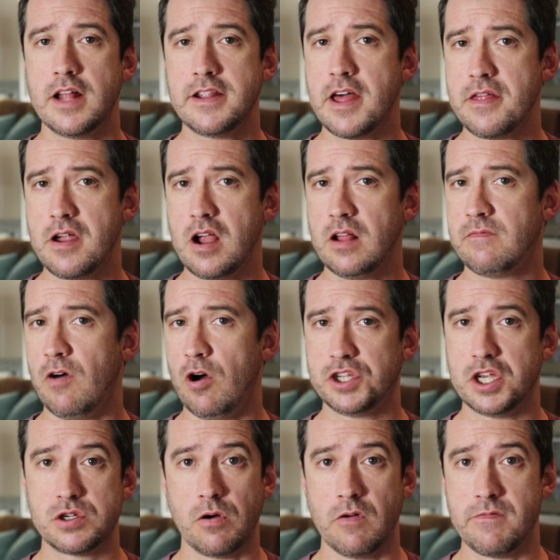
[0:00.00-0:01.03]
Another
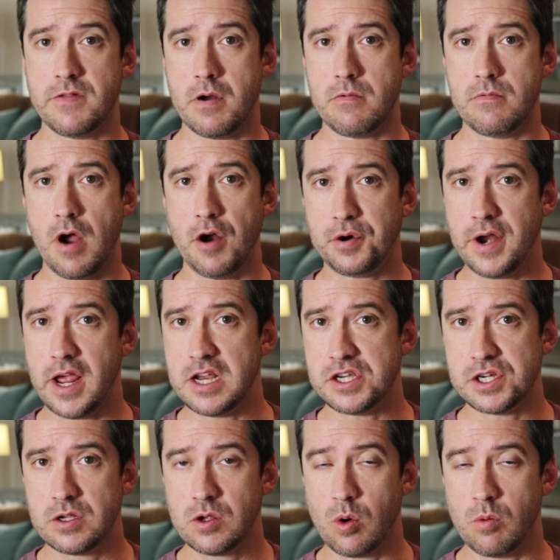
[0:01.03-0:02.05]
advantage of the rotary
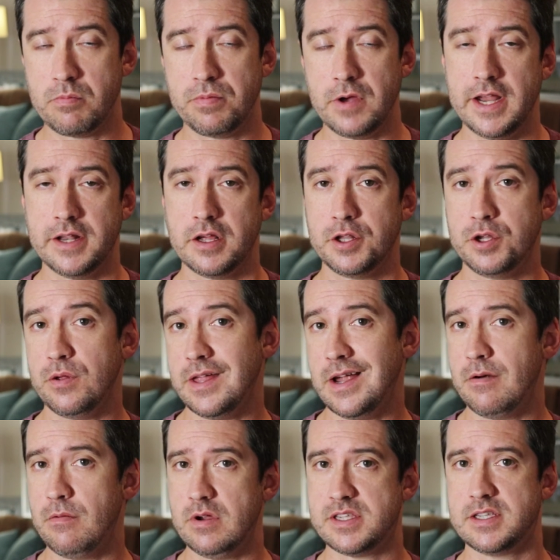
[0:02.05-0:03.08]
engine compared to
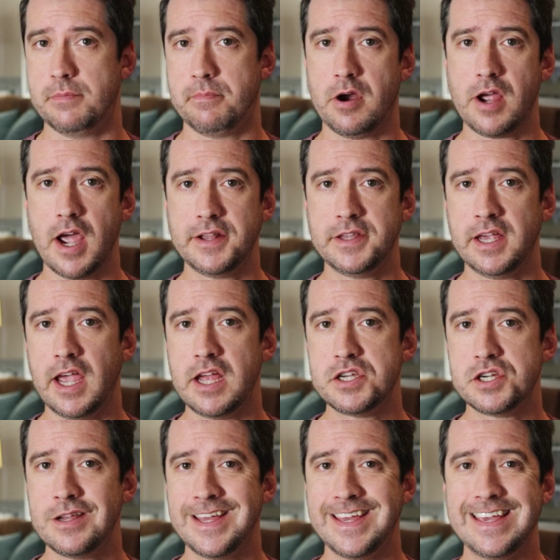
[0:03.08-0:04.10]
the reciprocating
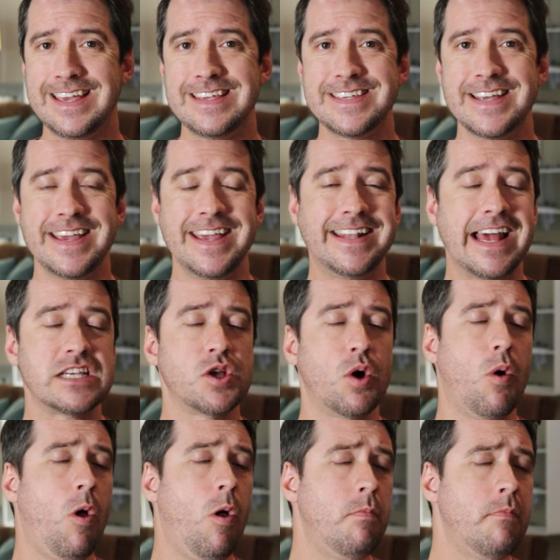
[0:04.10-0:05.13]
engine is it
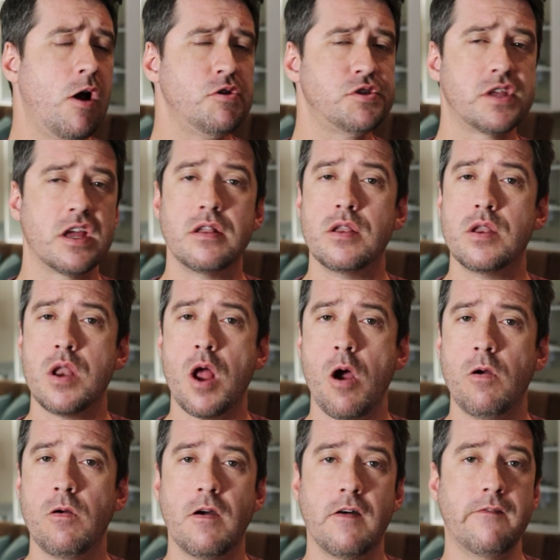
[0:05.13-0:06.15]
has almost
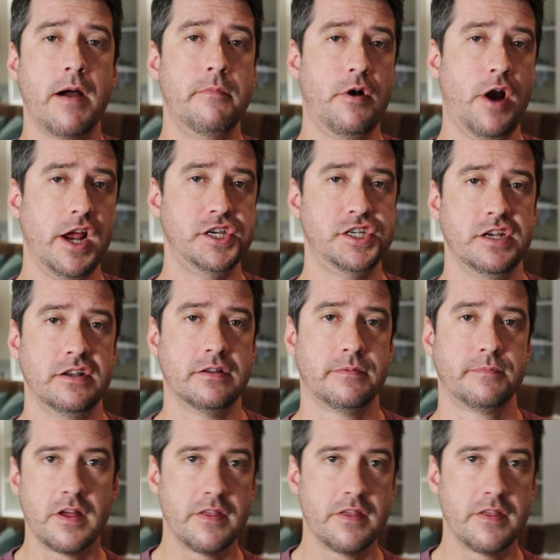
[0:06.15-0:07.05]
no vibration.